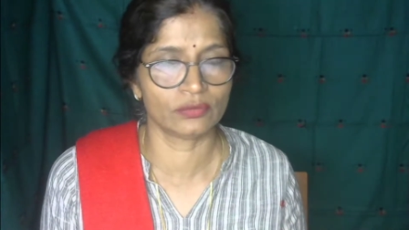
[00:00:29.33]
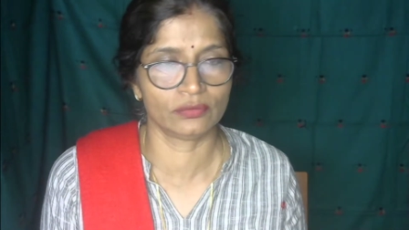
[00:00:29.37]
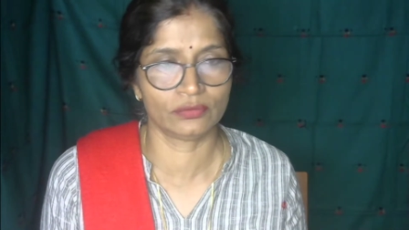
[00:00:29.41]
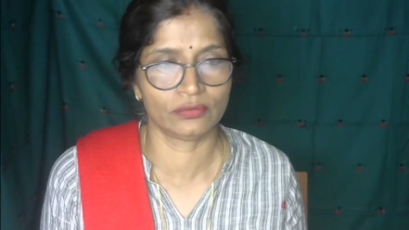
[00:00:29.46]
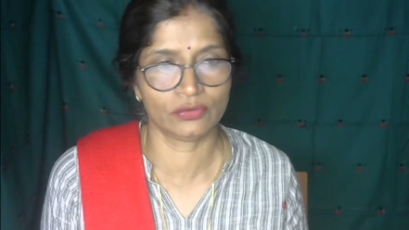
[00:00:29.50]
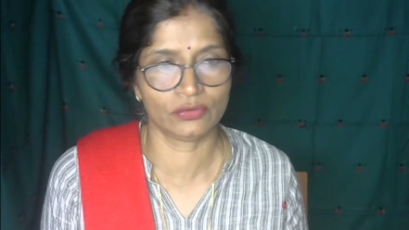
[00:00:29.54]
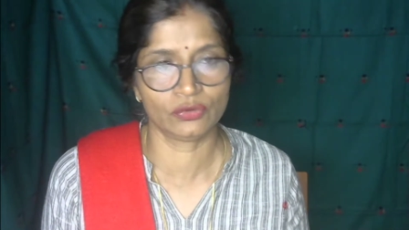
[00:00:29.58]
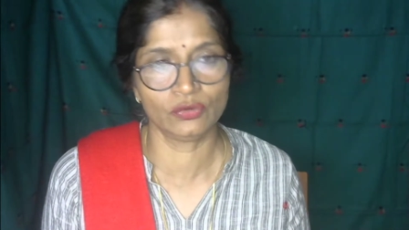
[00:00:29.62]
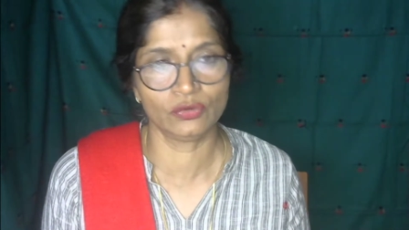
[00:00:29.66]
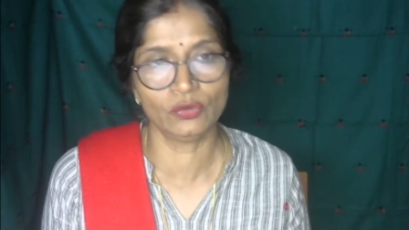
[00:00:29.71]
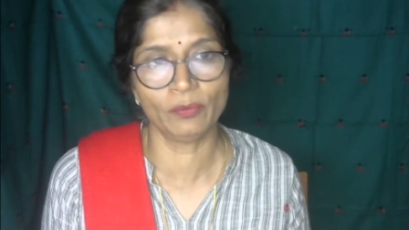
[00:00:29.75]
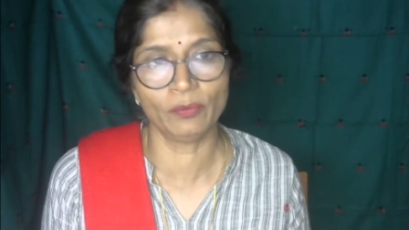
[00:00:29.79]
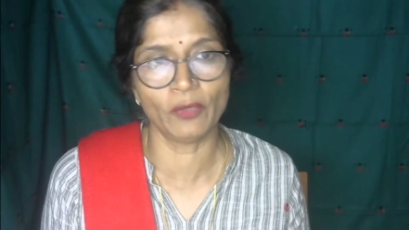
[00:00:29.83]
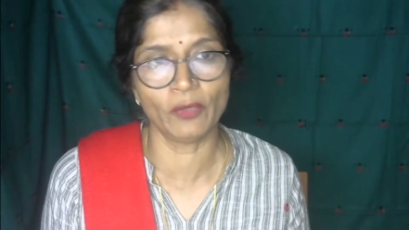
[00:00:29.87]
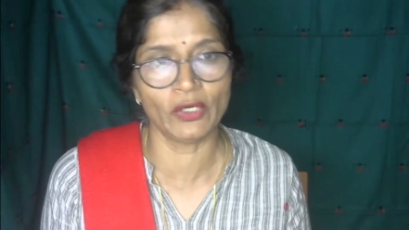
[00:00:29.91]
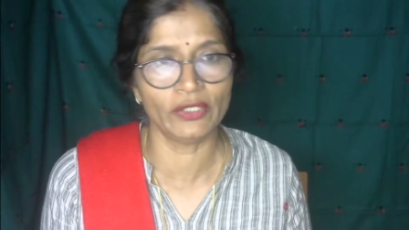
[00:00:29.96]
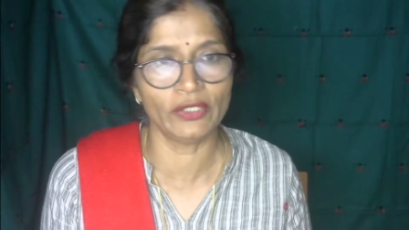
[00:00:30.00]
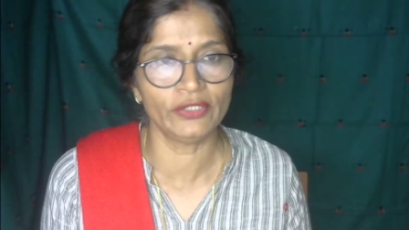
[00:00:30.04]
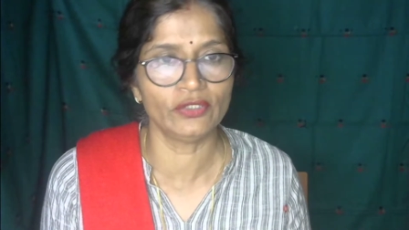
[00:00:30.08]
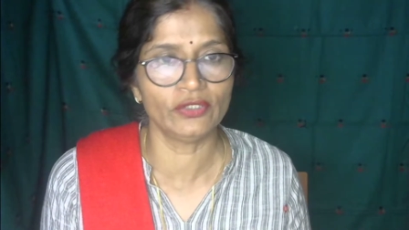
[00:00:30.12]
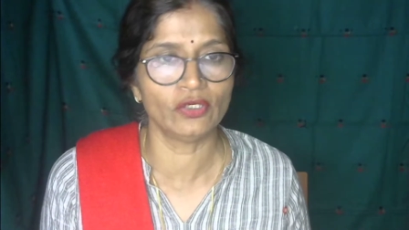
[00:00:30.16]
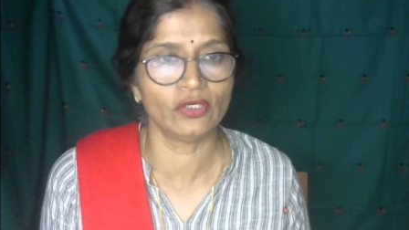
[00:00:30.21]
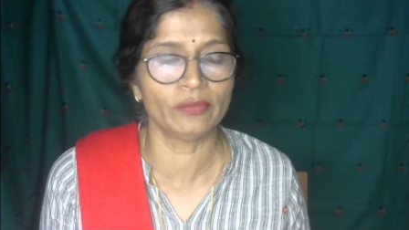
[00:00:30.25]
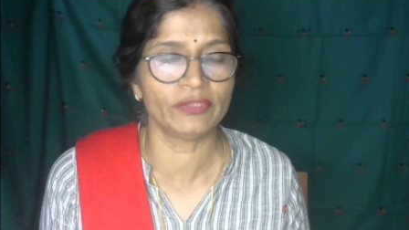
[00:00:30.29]
two
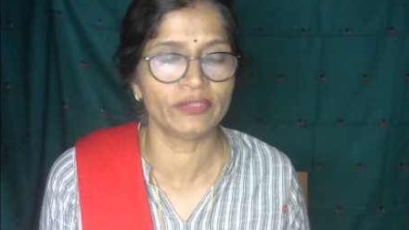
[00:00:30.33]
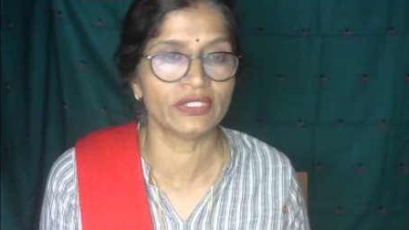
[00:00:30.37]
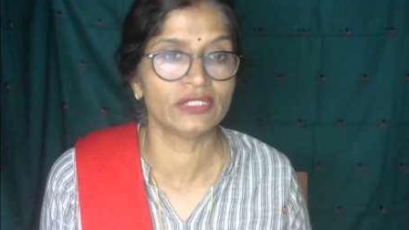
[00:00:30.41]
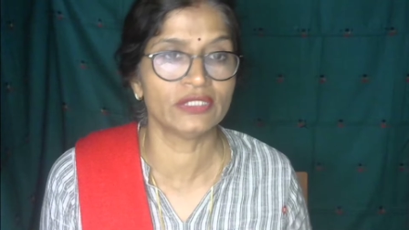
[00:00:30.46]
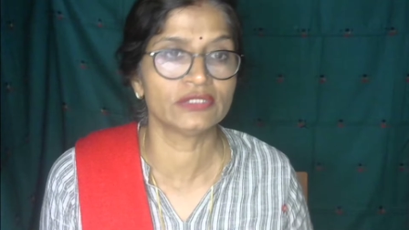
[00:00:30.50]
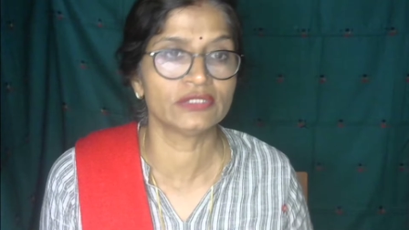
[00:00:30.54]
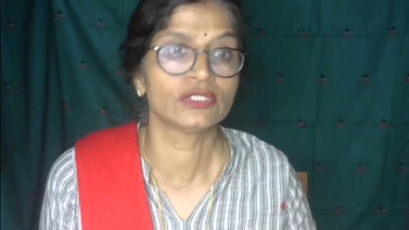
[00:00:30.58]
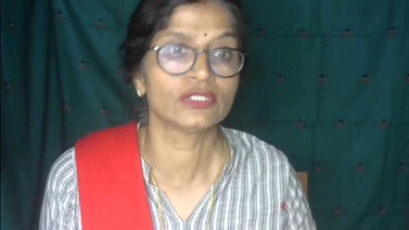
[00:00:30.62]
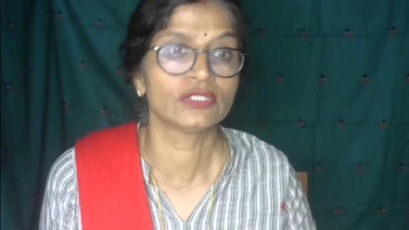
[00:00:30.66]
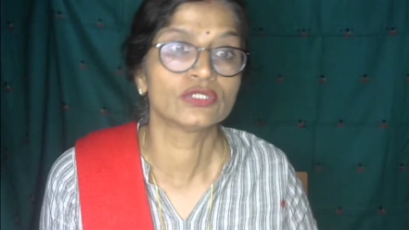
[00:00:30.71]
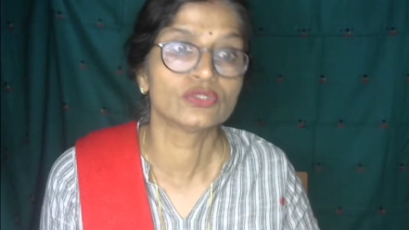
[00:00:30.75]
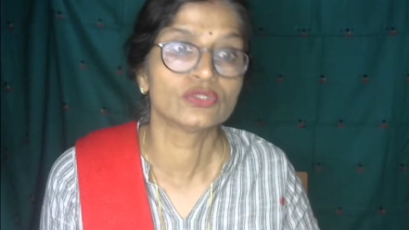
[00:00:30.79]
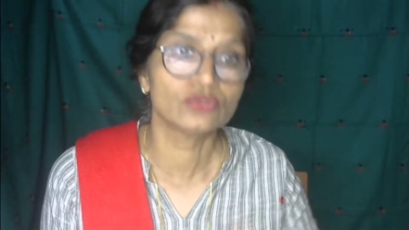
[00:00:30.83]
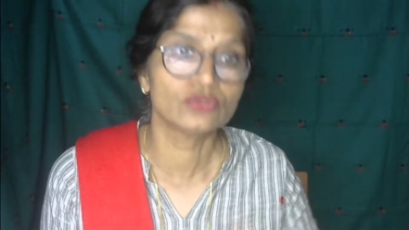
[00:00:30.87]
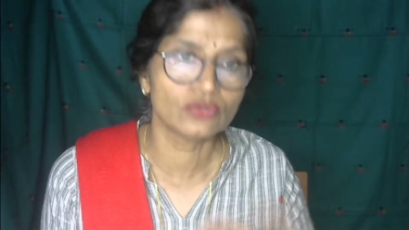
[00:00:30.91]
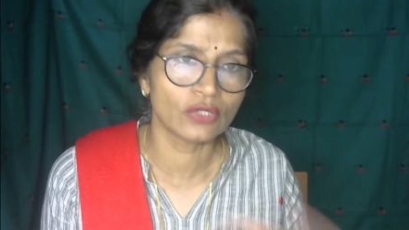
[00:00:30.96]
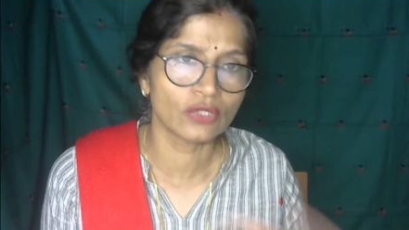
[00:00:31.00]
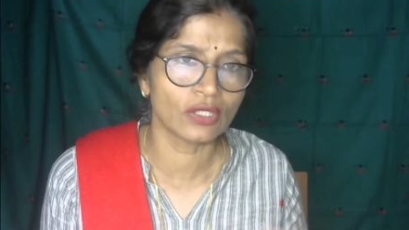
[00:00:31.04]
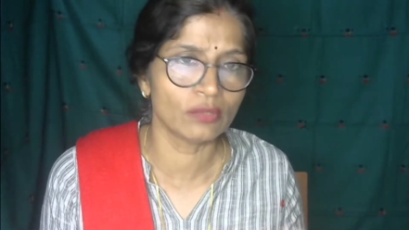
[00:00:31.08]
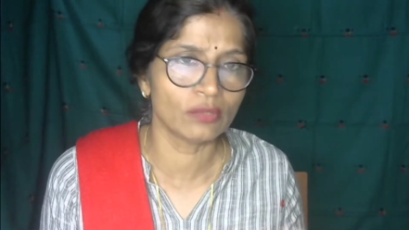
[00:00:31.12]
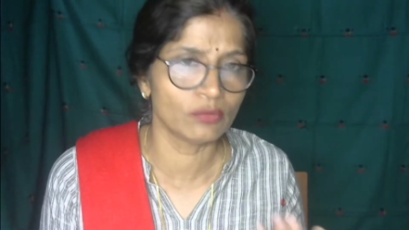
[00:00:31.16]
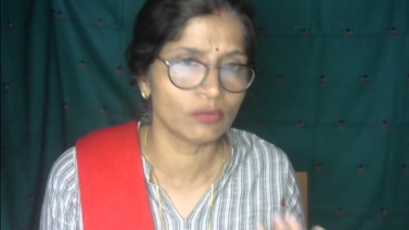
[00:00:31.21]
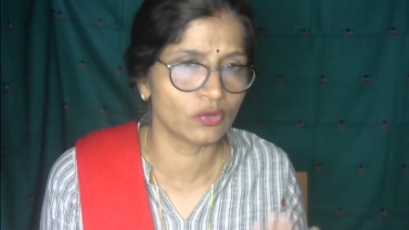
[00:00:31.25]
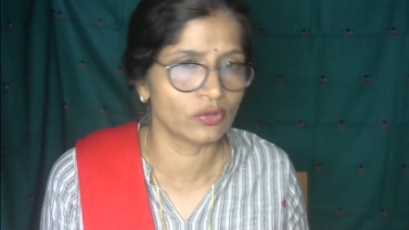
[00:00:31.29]
polynomials, or two or
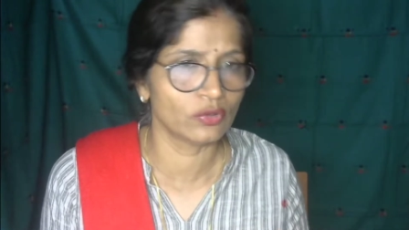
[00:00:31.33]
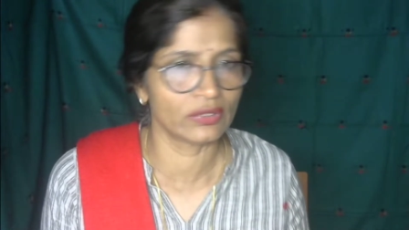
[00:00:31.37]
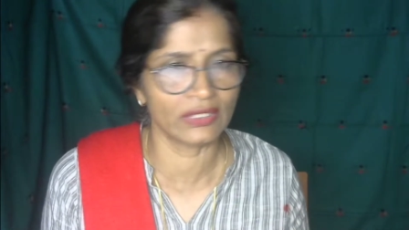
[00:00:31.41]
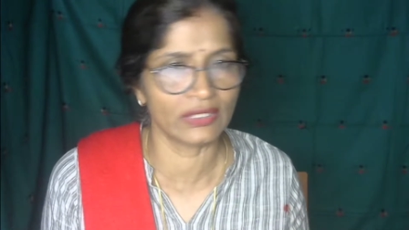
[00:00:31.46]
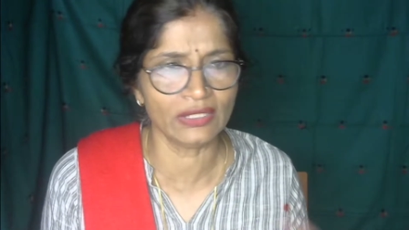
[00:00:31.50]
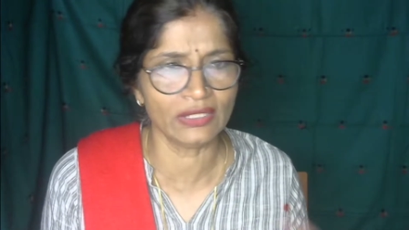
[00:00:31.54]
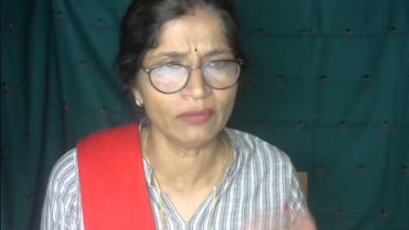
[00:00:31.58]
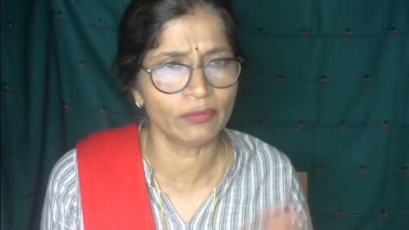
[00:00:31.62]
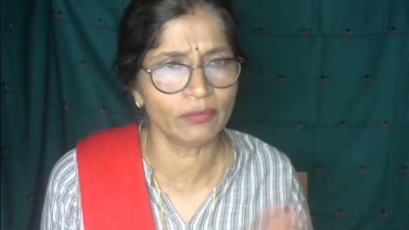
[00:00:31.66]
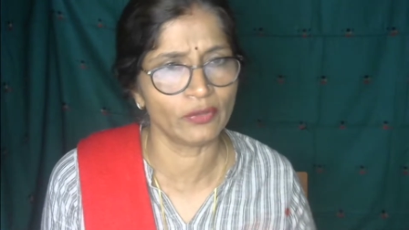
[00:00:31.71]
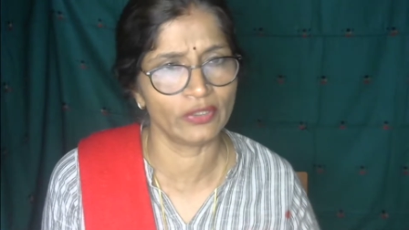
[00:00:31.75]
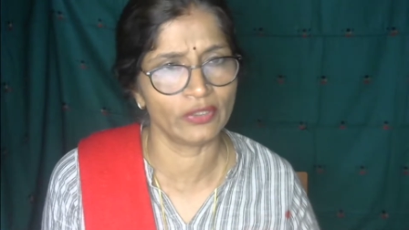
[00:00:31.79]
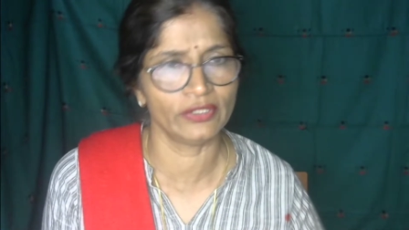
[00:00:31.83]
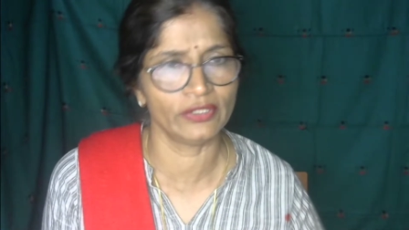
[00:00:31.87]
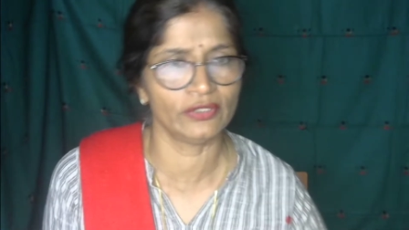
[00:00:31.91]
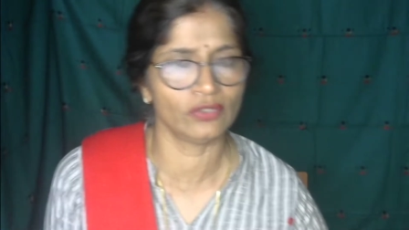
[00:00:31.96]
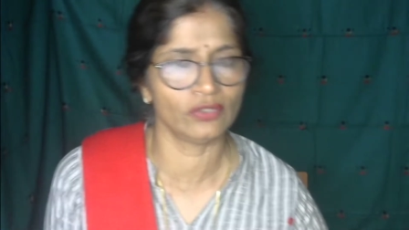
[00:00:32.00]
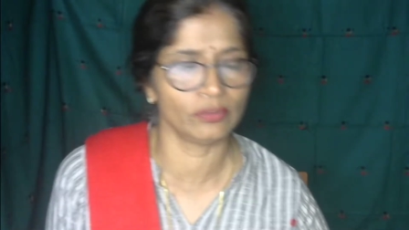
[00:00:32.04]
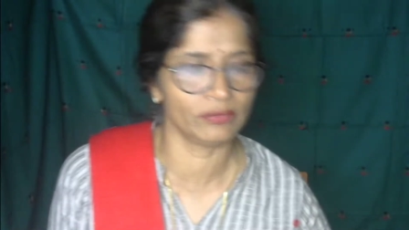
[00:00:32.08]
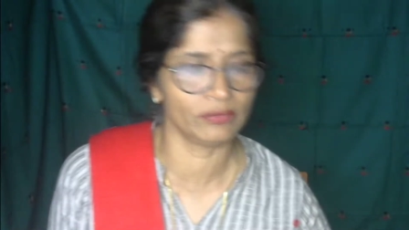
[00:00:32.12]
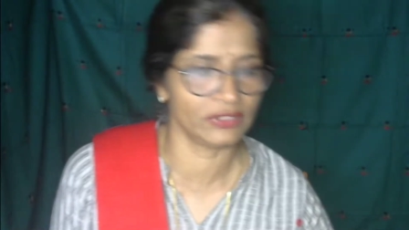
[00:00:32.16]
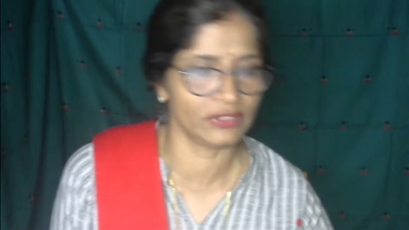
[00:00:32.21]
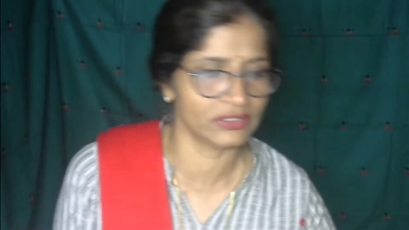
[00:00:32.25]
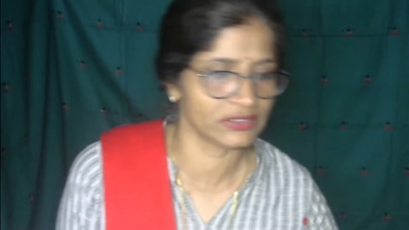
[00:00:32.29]
more than
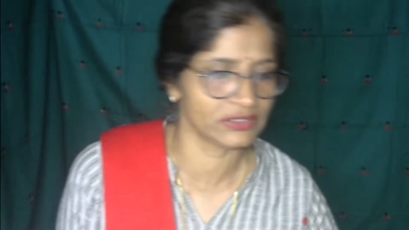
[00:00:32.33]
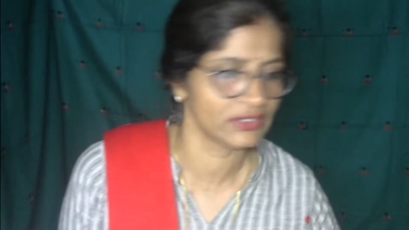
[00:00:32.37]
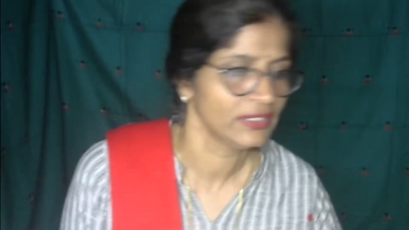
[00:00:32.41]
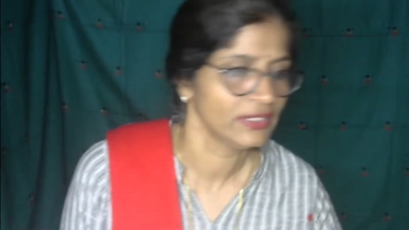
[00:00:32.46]
polynomials.